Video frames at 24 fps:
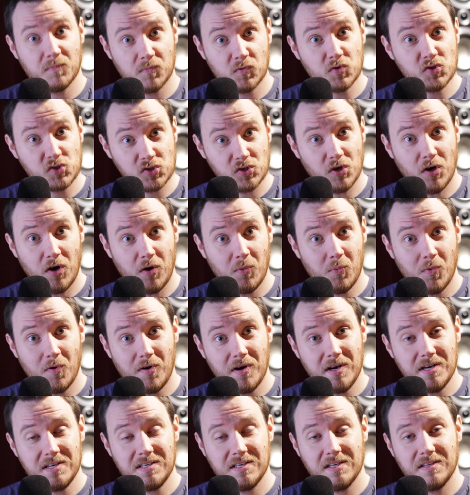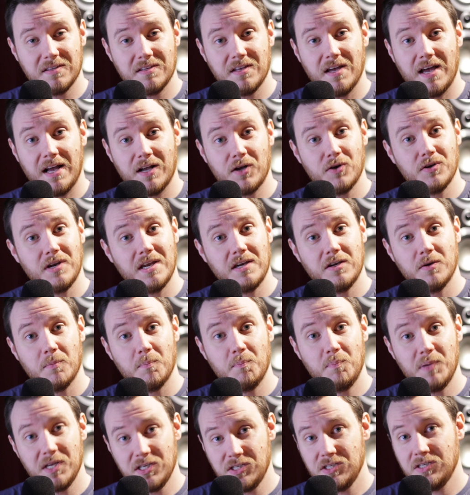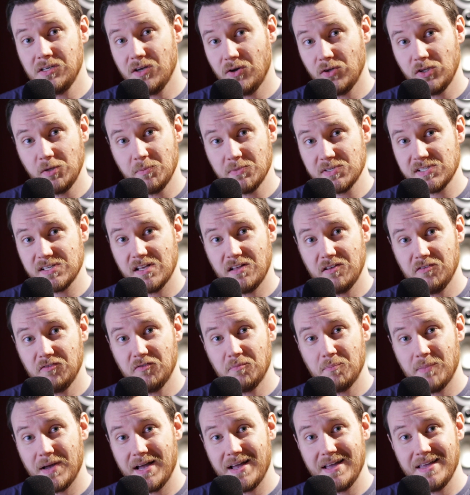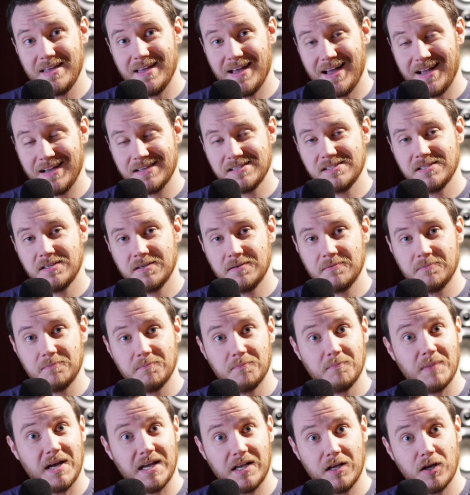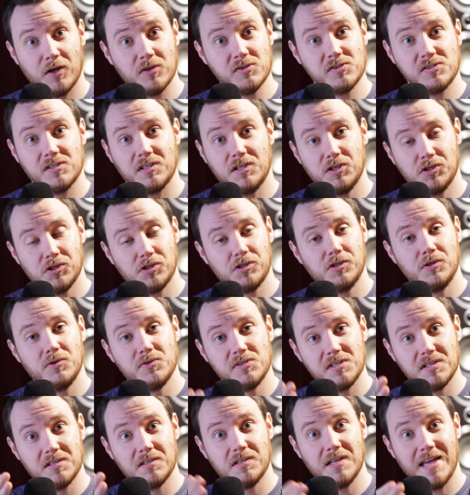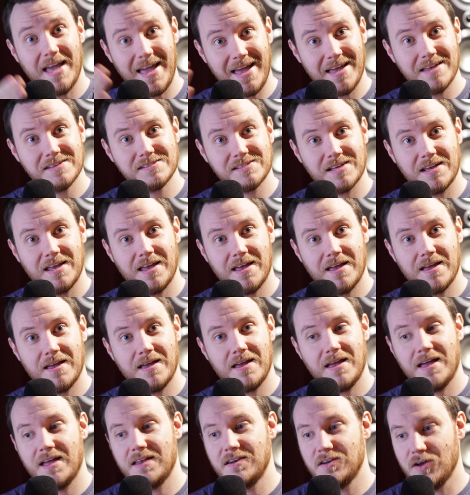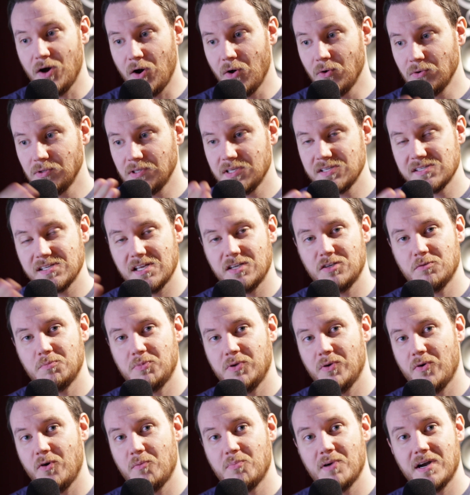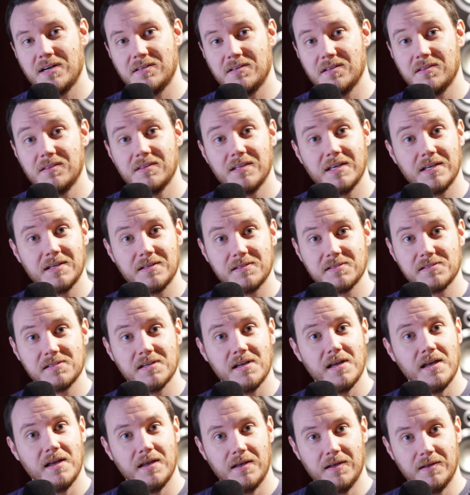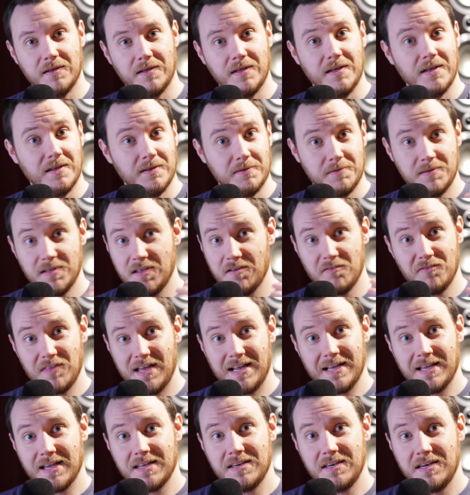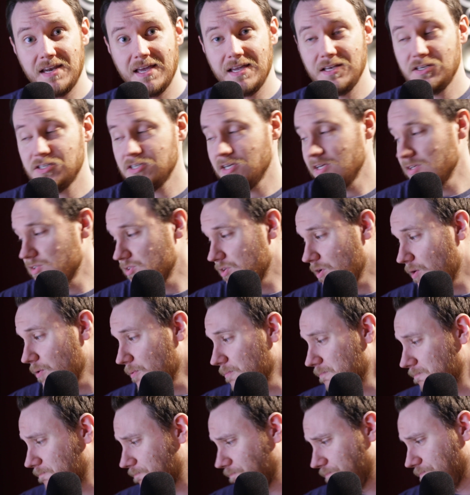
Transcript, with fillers: sort of worried that I could end up pigeonholing myself by accident by constantly just using the ASIAIR and only ZWO branded things of that kind of nature. So